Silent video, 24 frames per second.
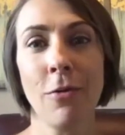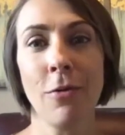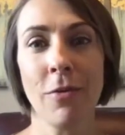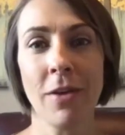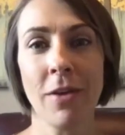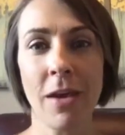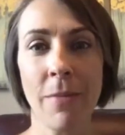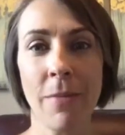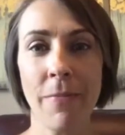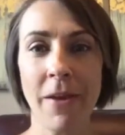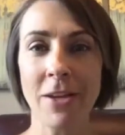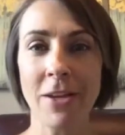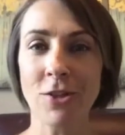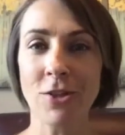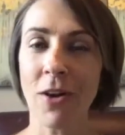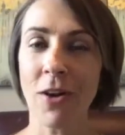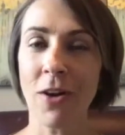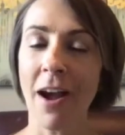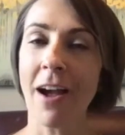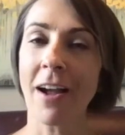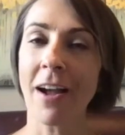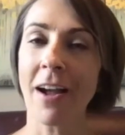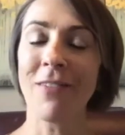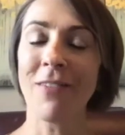keeping
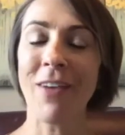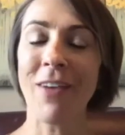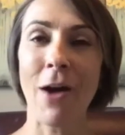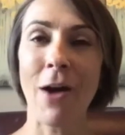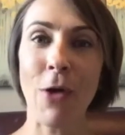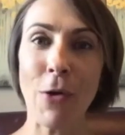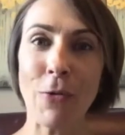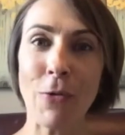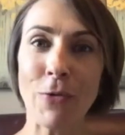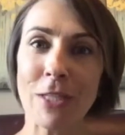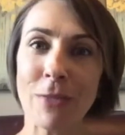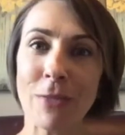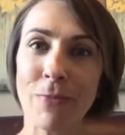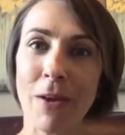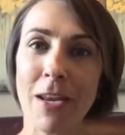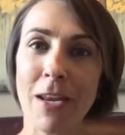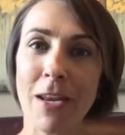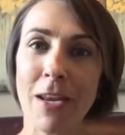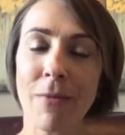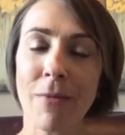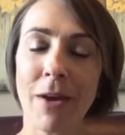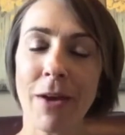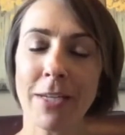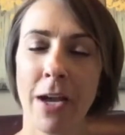track of how I was spending
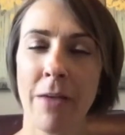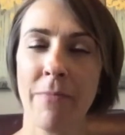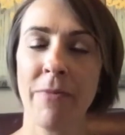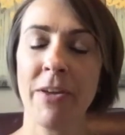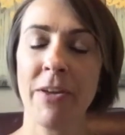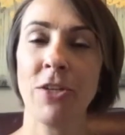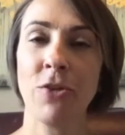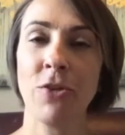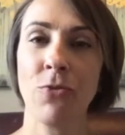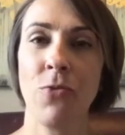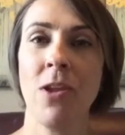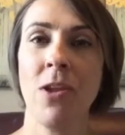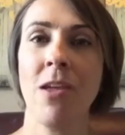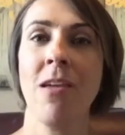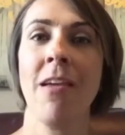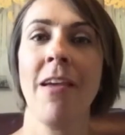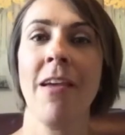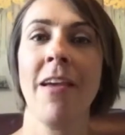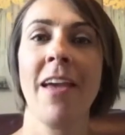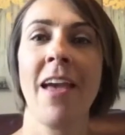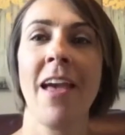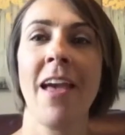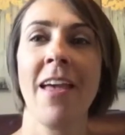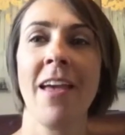my time each
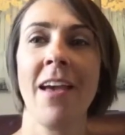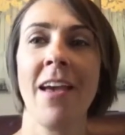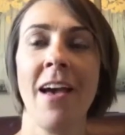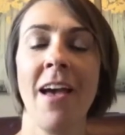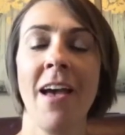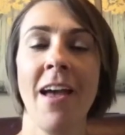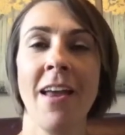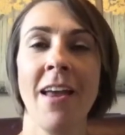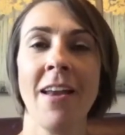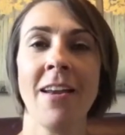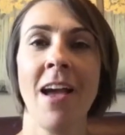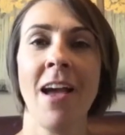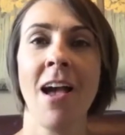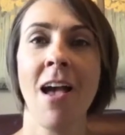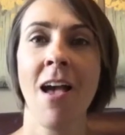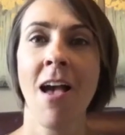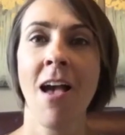week, and